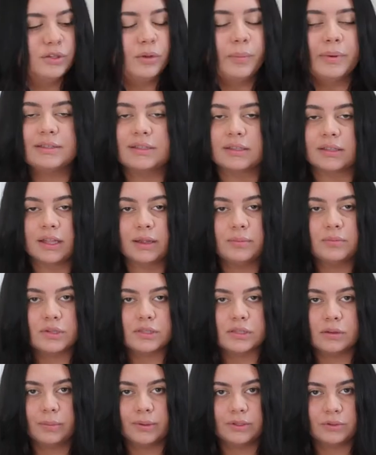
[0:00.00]
So basically I'm
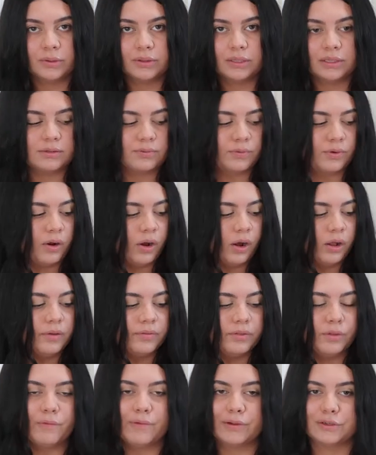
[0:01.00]
just gonna be doing this for
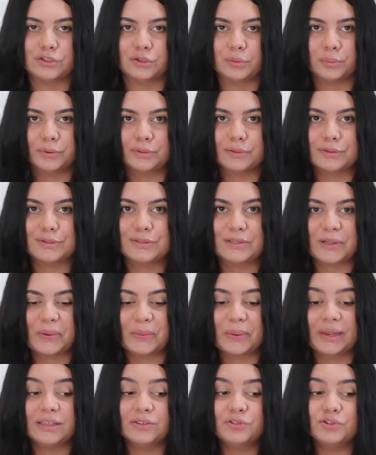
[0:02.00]
all of the vegetables,
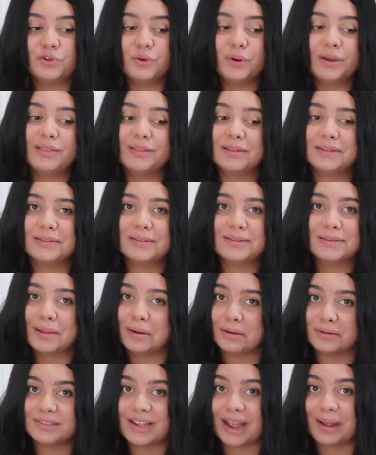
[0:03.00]
so enjoy this
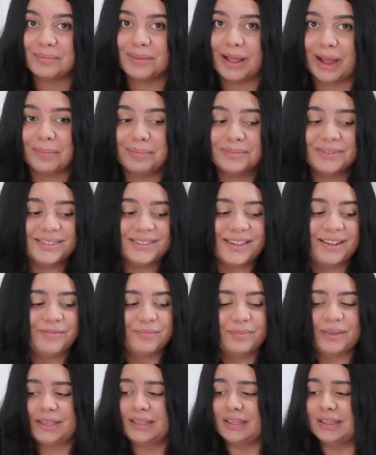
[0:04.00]
little time lapse
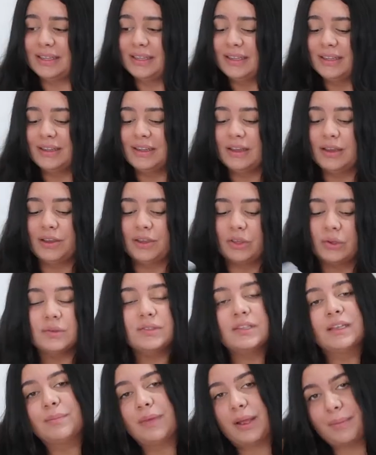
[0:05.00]
of me
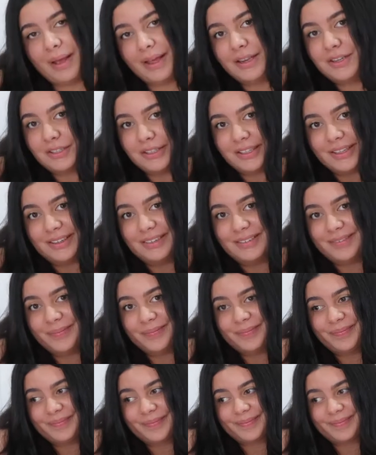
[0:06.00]
using my mandolin.
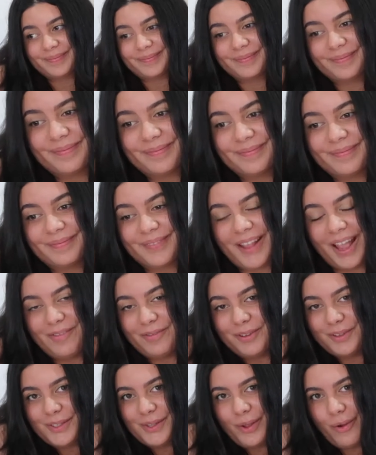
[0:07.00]
I
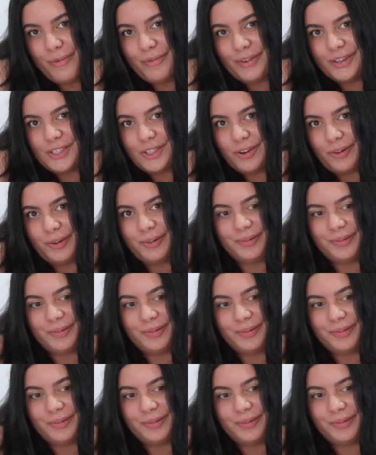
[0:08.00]
feel so official.